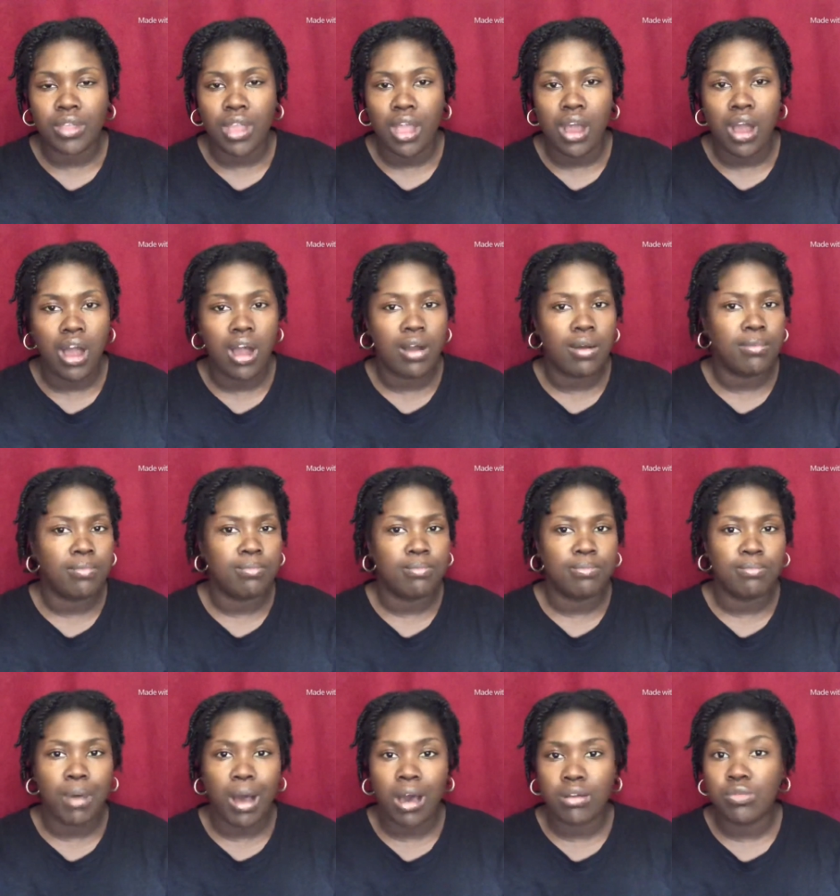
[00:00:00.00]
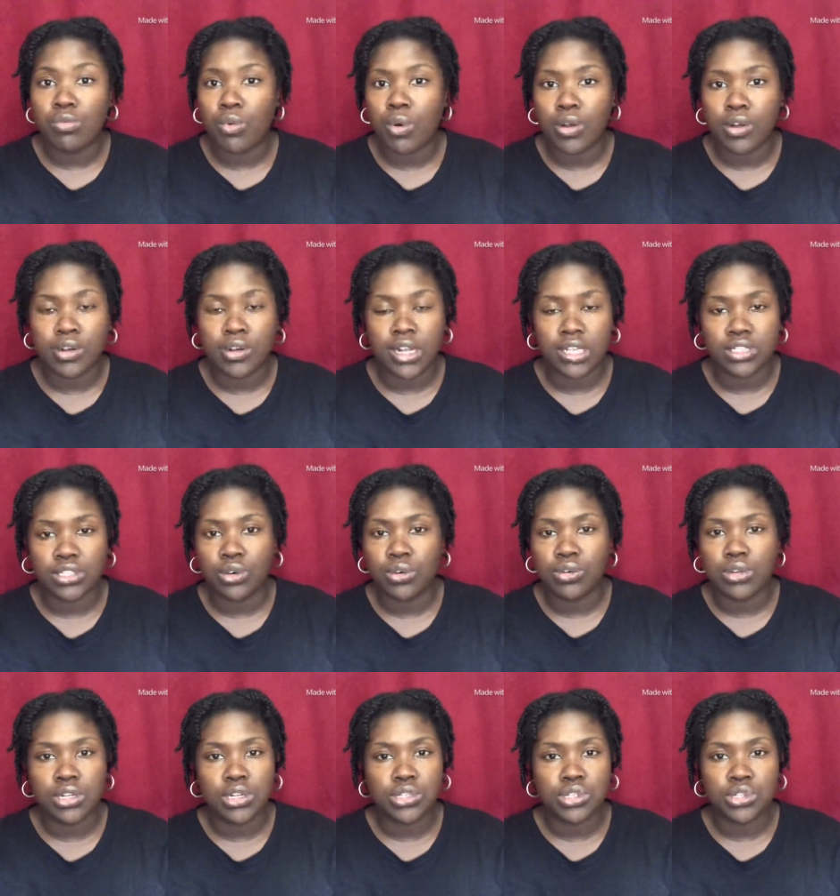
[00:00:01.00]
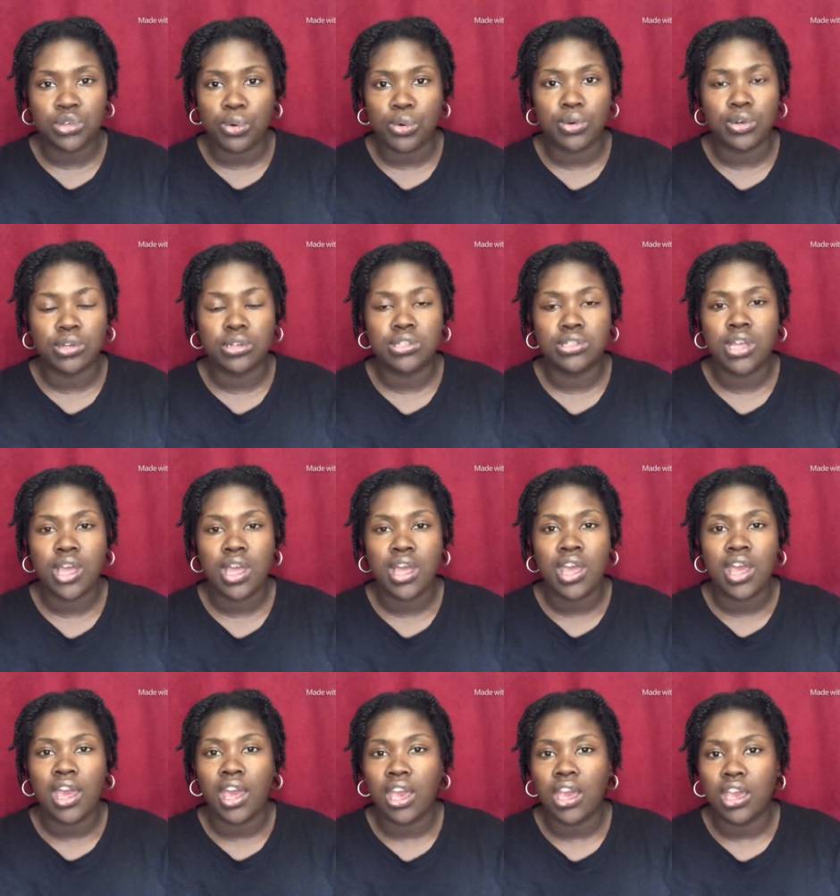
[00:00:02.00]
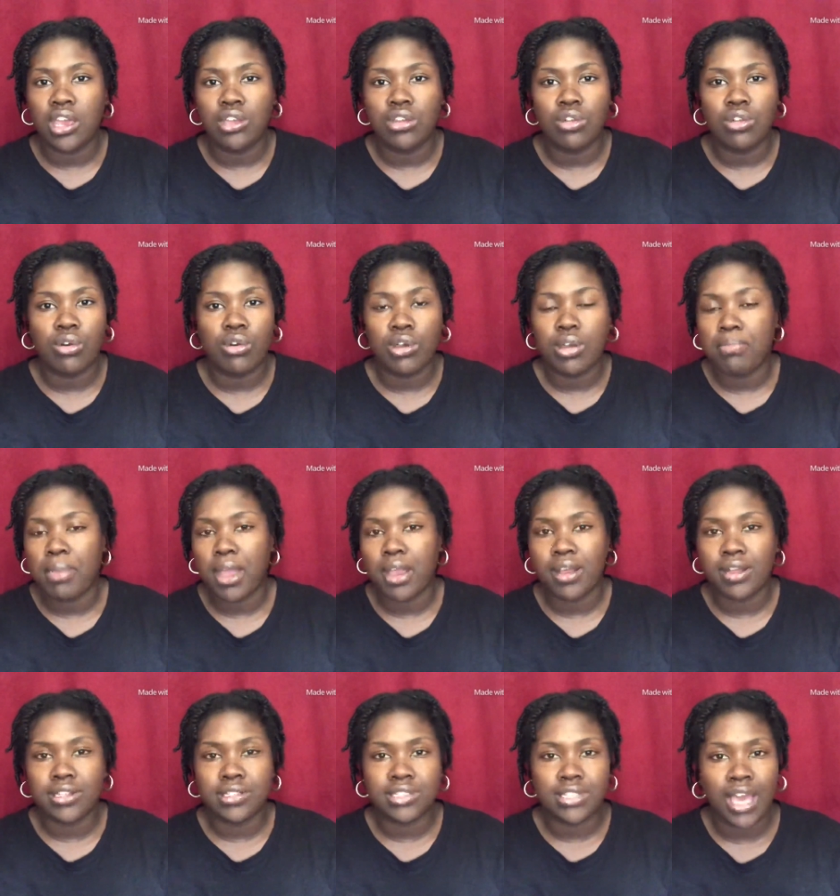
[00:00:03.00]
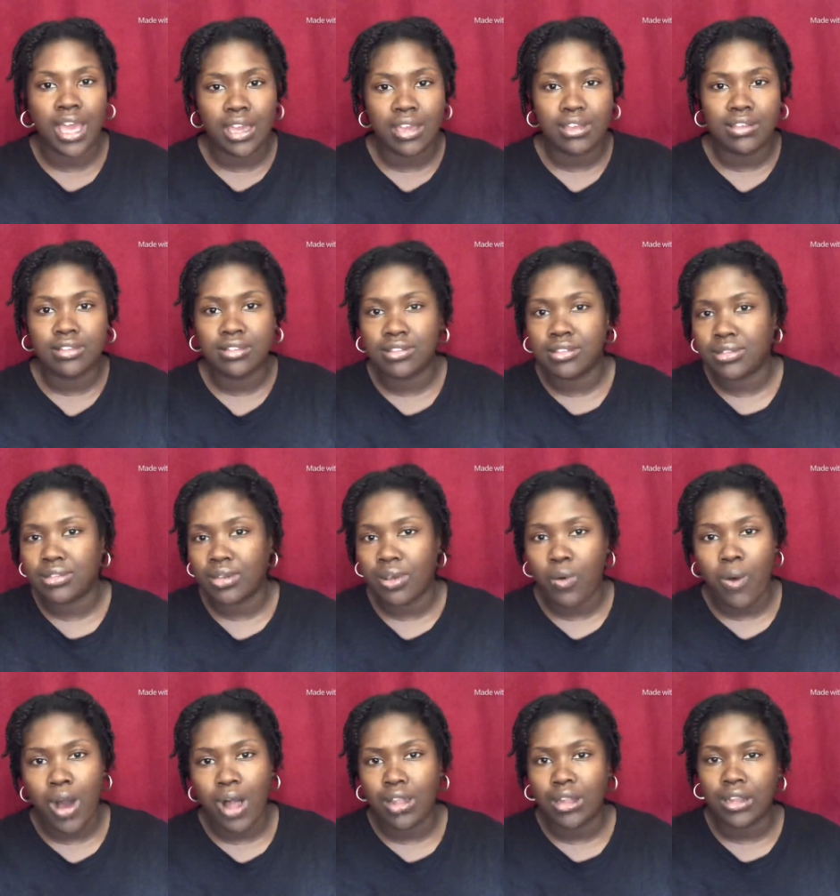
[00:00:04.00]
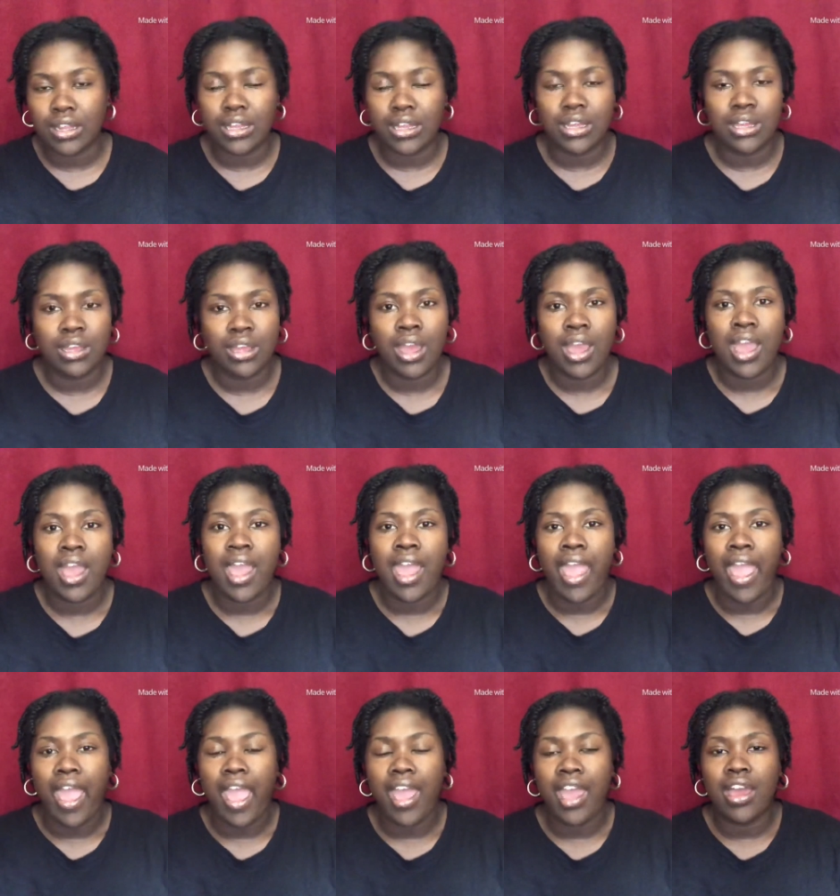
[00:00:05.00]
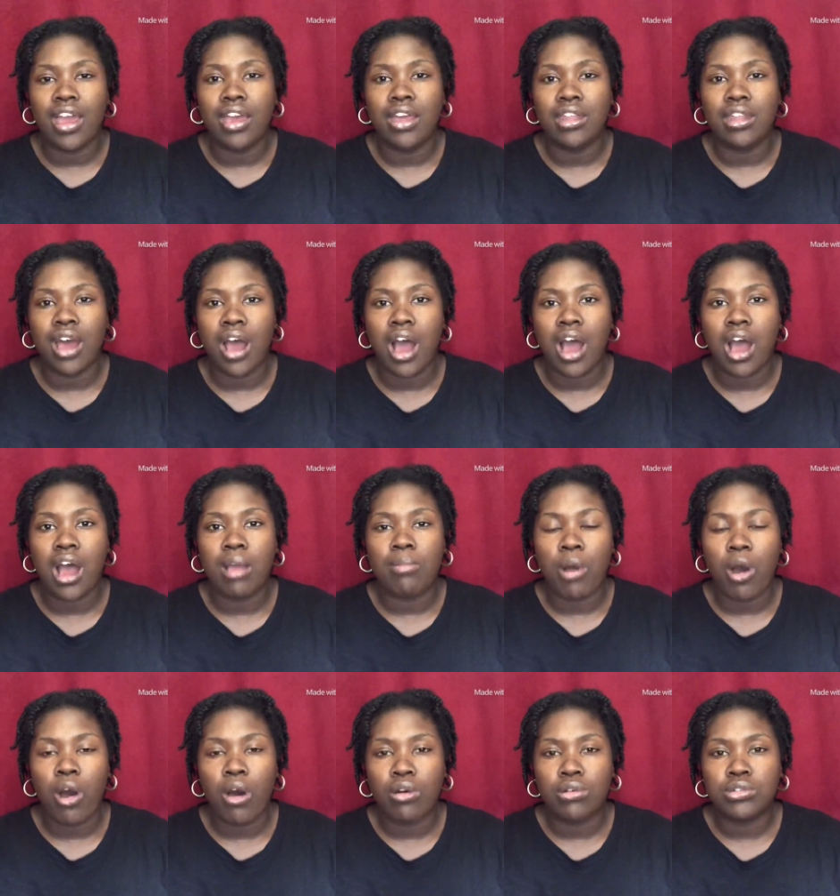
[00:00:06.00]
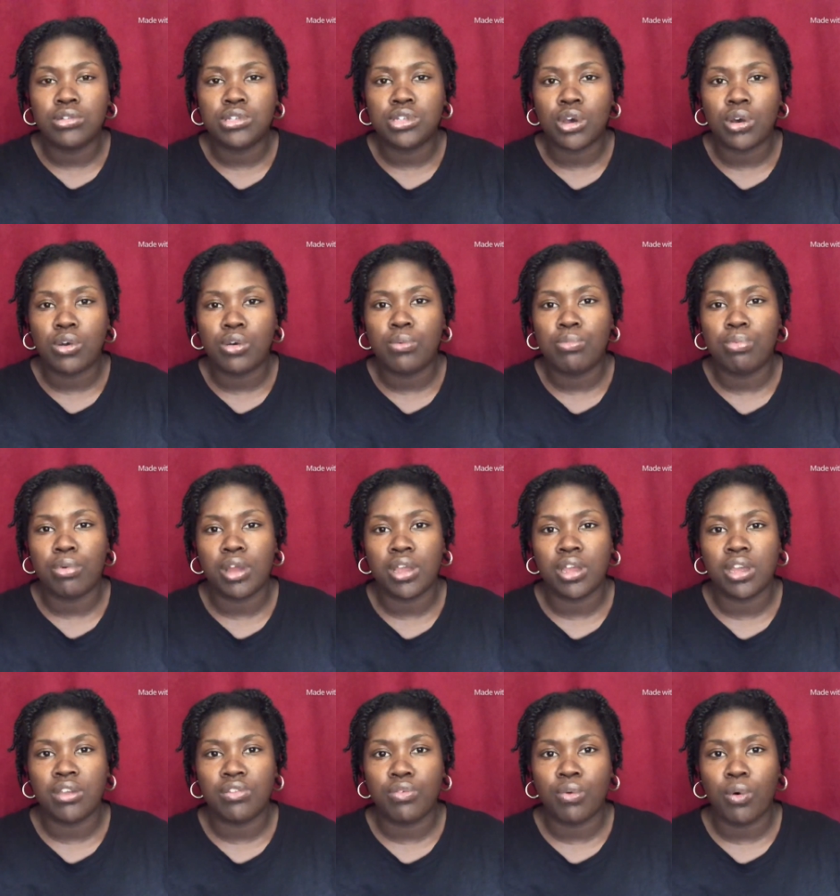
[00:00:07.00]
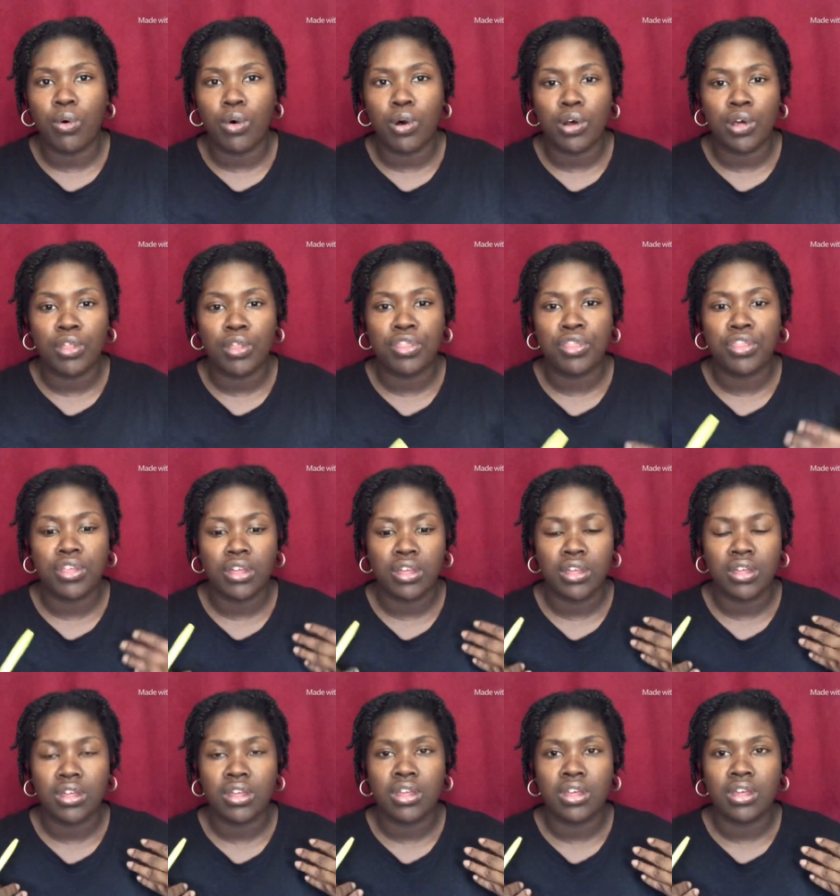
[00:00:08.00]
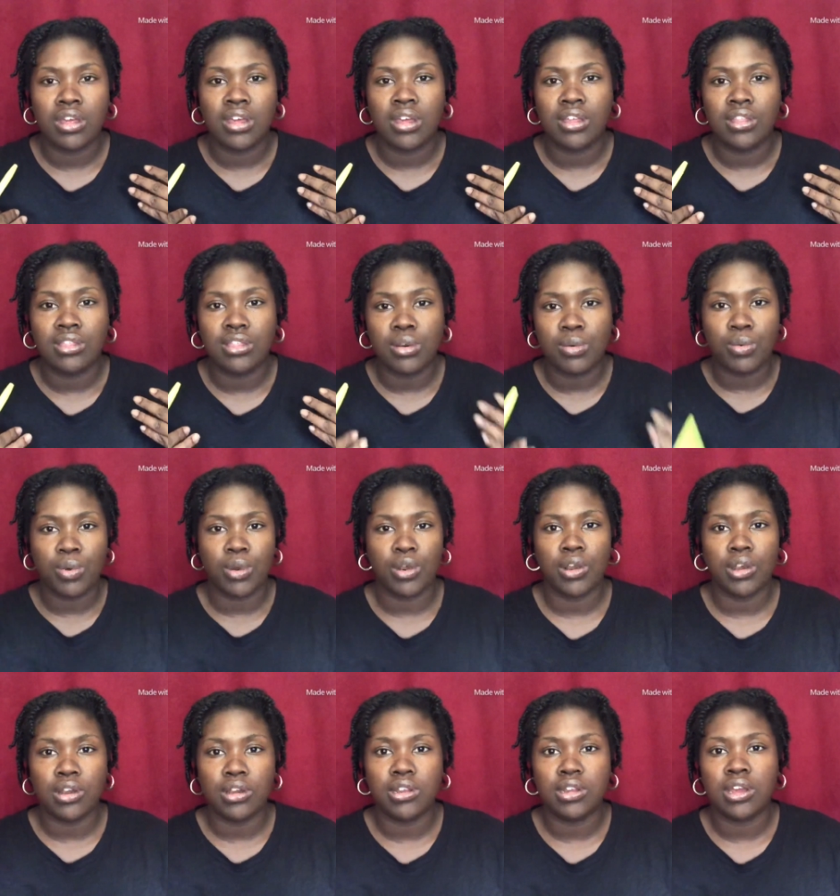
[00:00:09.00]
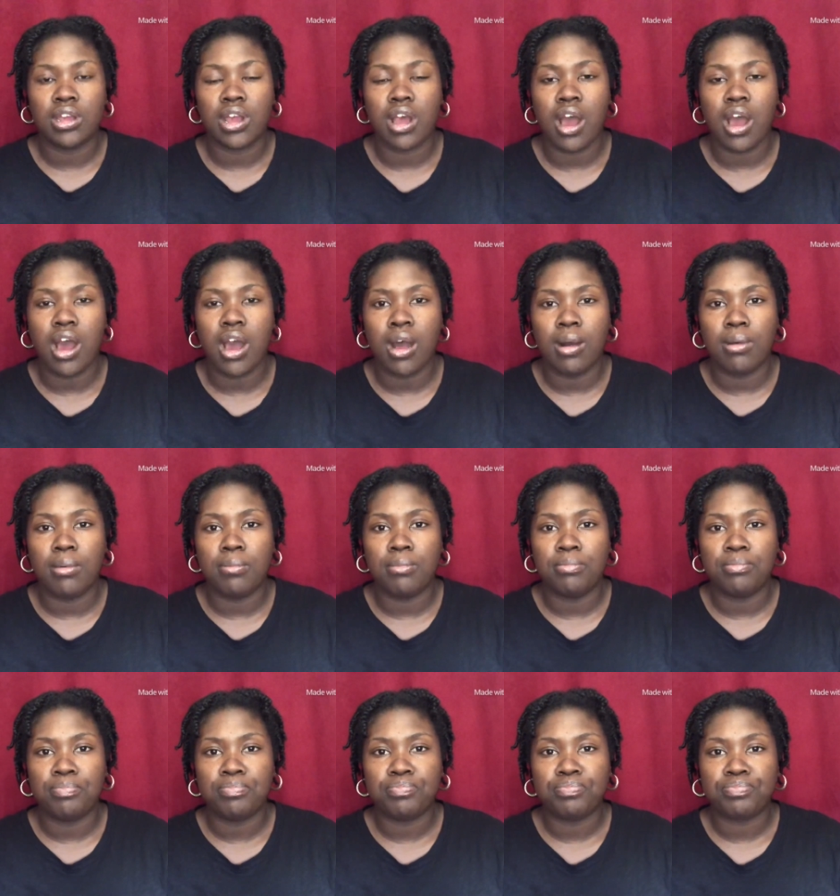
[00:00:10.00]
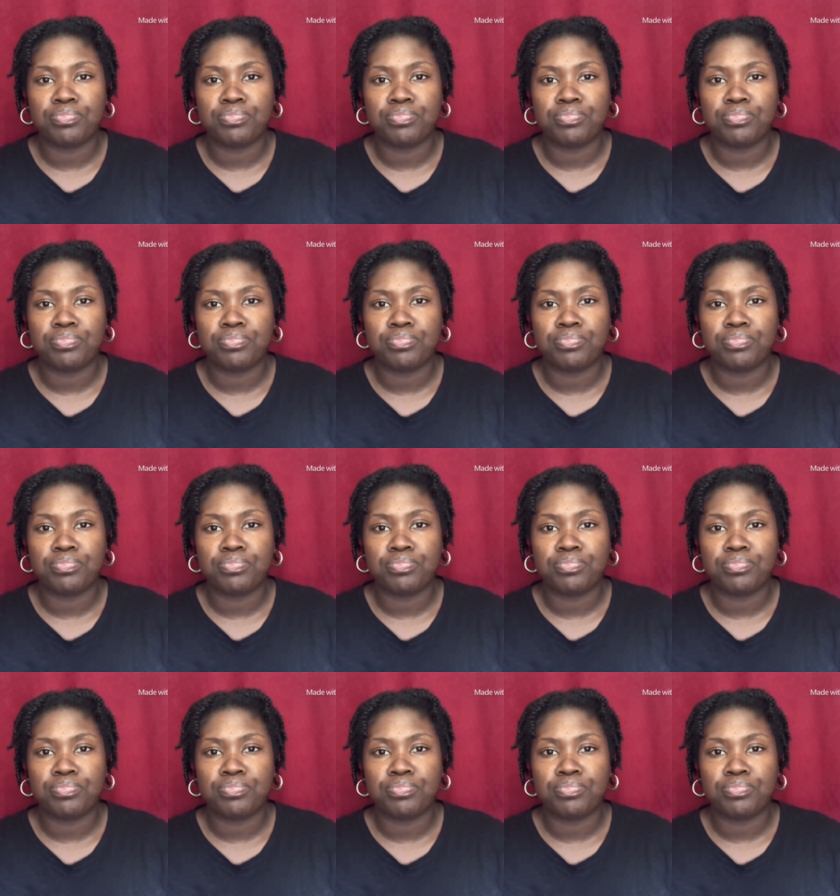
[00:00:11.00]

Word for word: um, bottled water that's sold in the stores, and you know, comparing taste, quality, quality and I'm also bringing forth the word. Um,